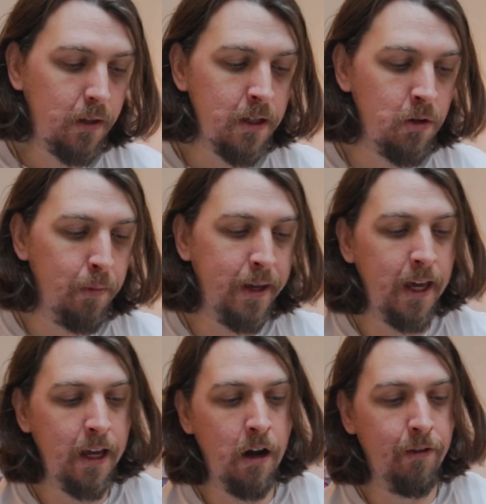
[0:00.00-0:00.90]
So we'll be
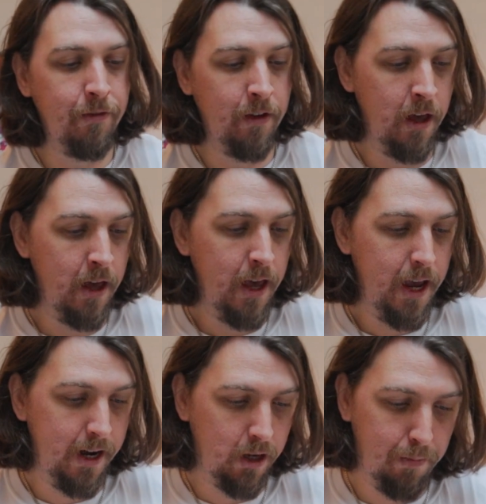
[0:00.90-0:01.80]
kicking off
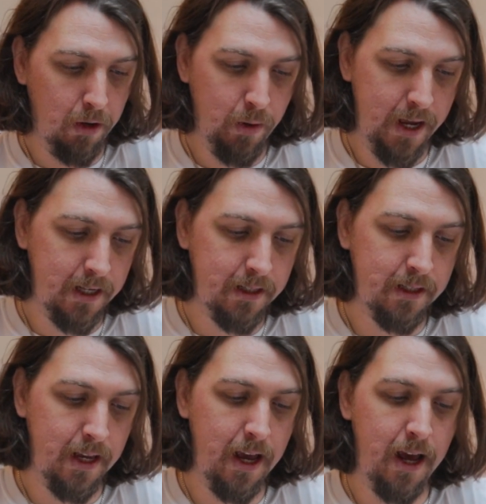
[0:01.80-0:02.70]
in a couple of
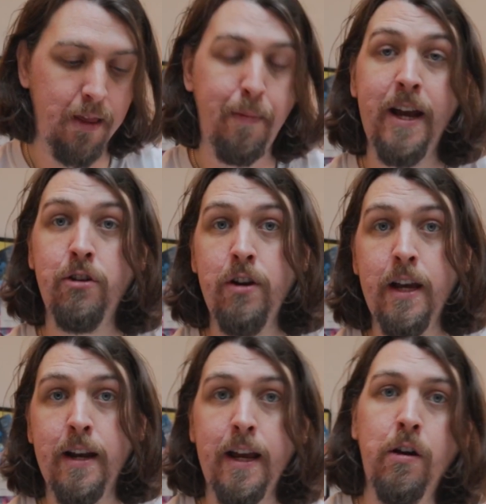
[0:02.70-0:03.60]
weeks at the Petrie
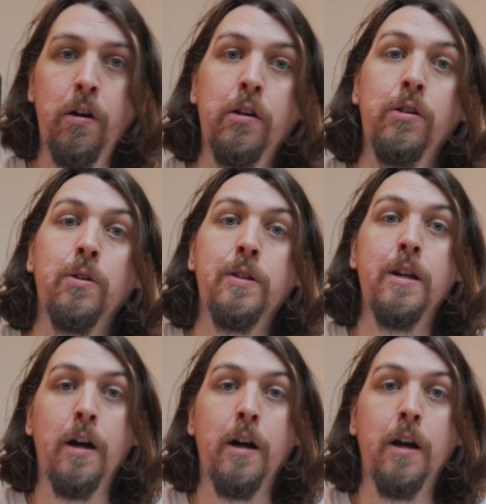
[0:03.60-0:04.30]
in Hook Norton,